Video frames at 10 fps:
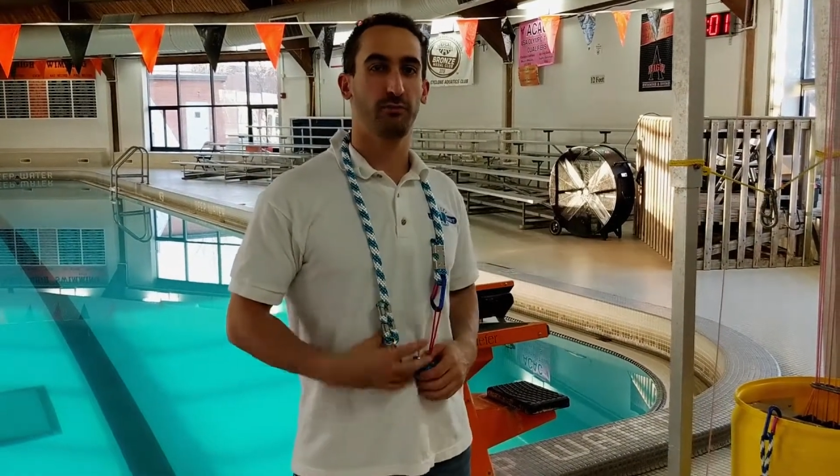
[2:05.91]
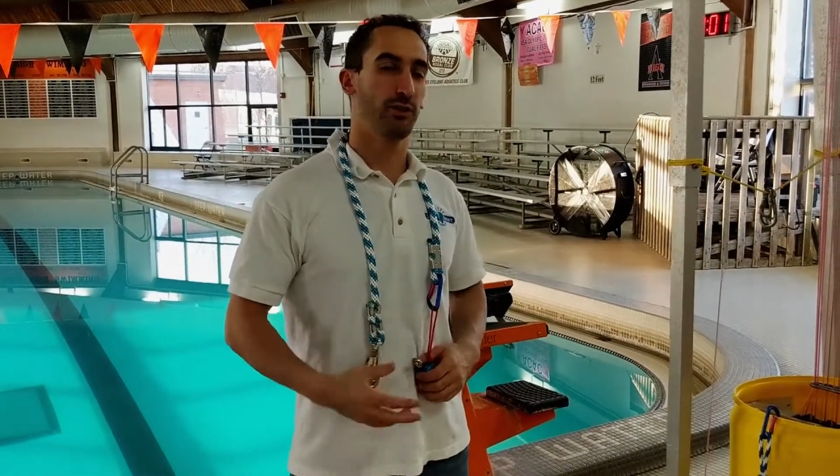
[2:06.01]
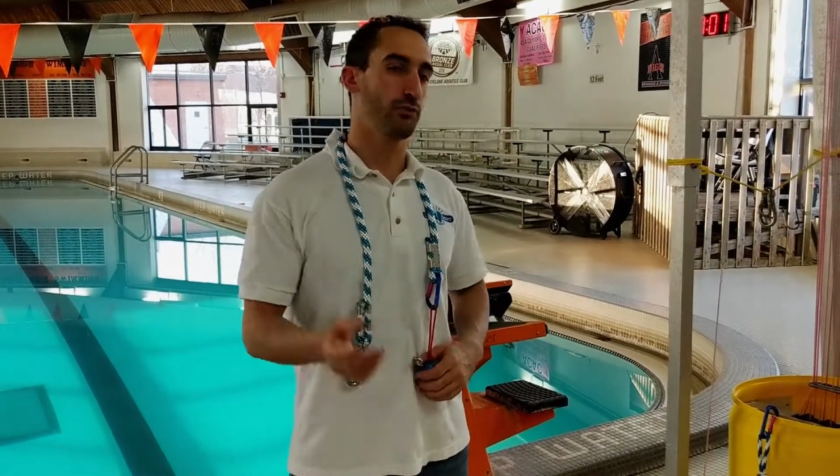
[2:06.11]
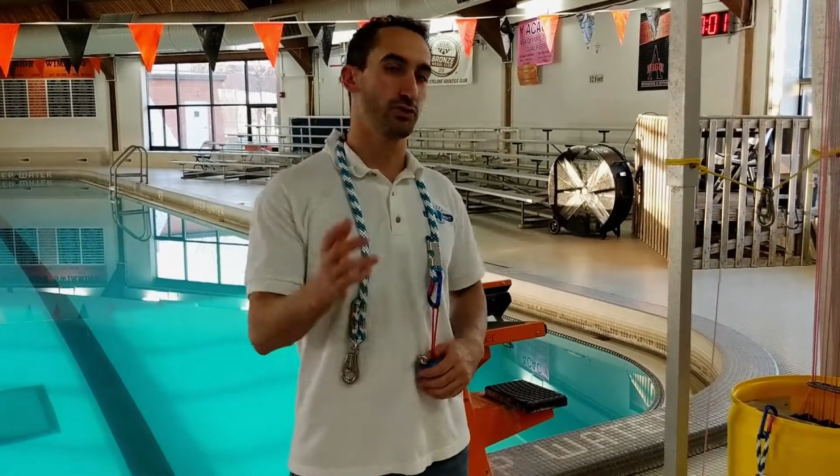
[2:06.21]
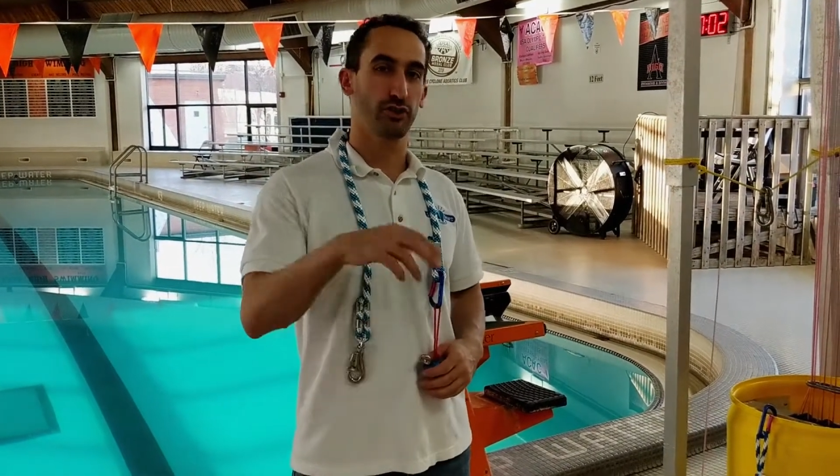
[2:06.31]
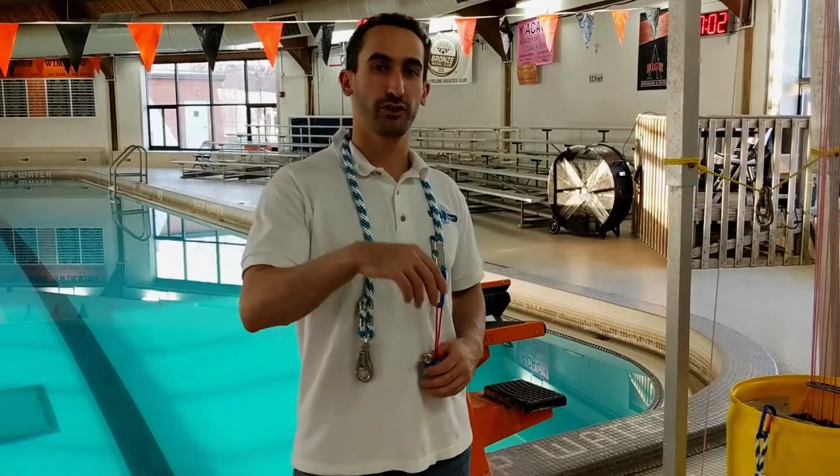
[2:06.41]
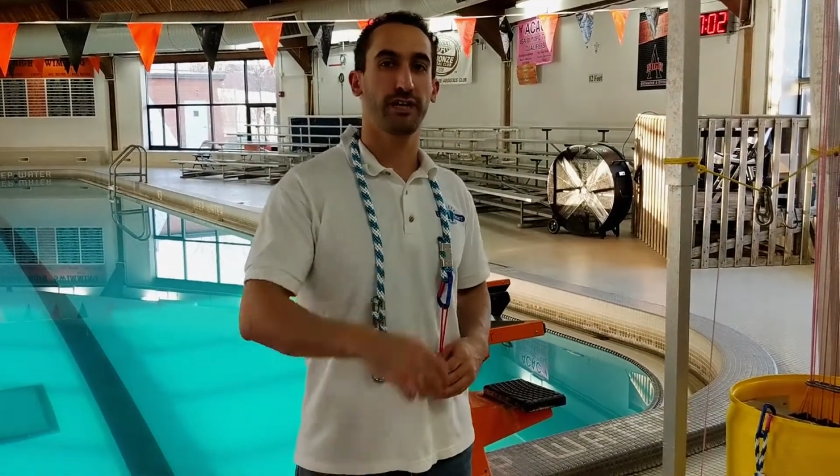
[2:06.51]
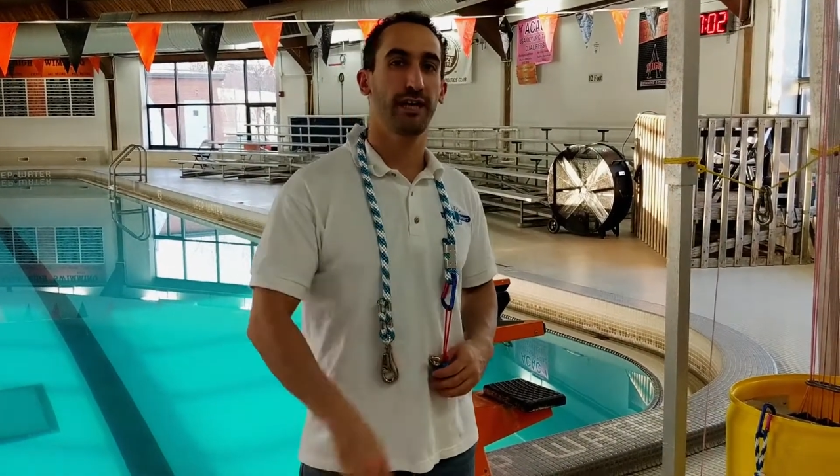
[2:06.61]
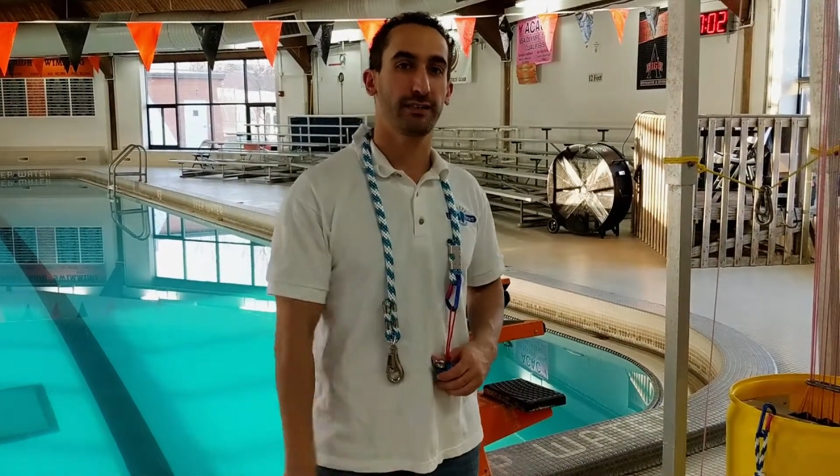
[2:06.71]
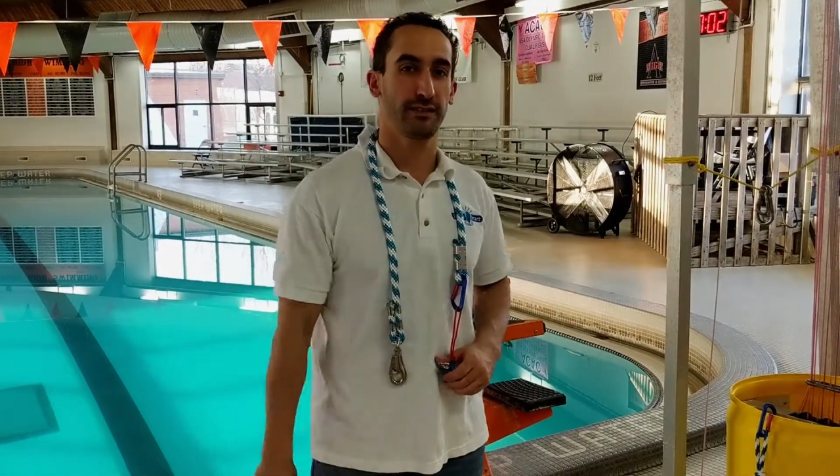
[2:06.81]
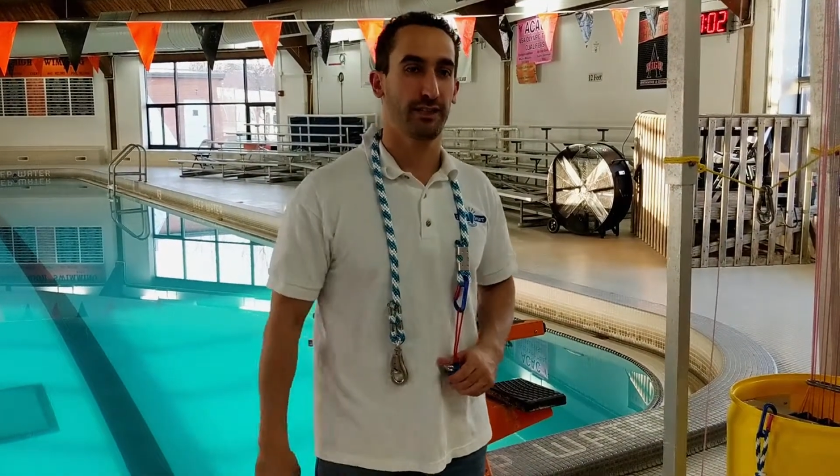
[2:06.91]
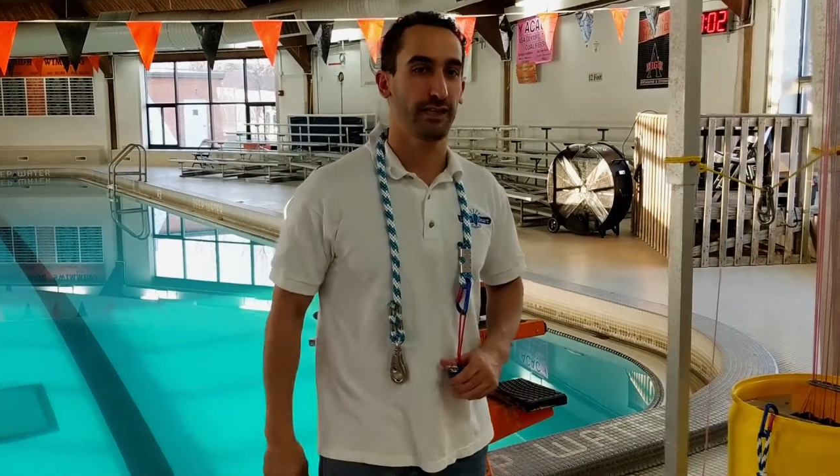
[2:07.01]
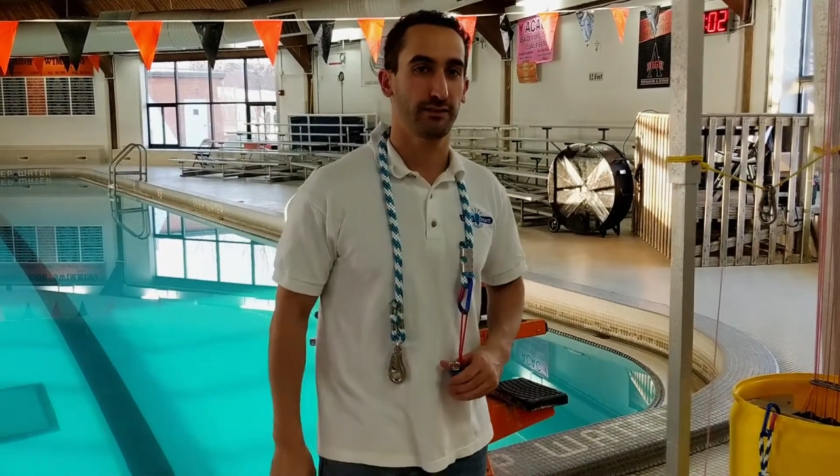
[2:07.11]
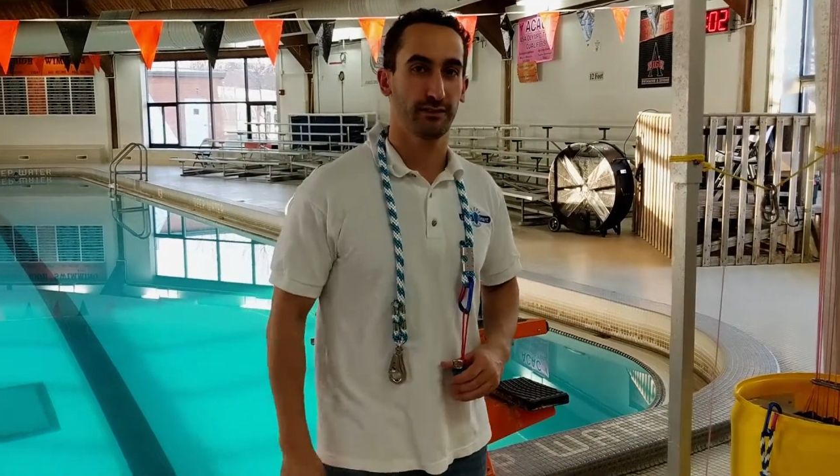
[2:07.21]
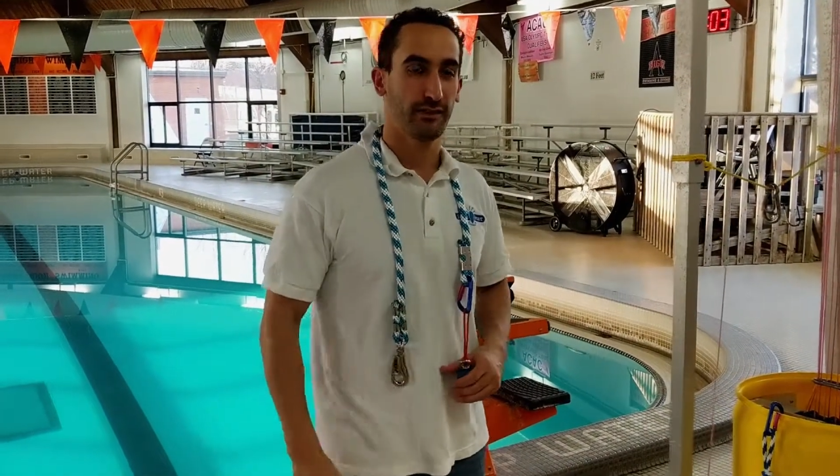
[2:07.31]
but we'll show you that at the end.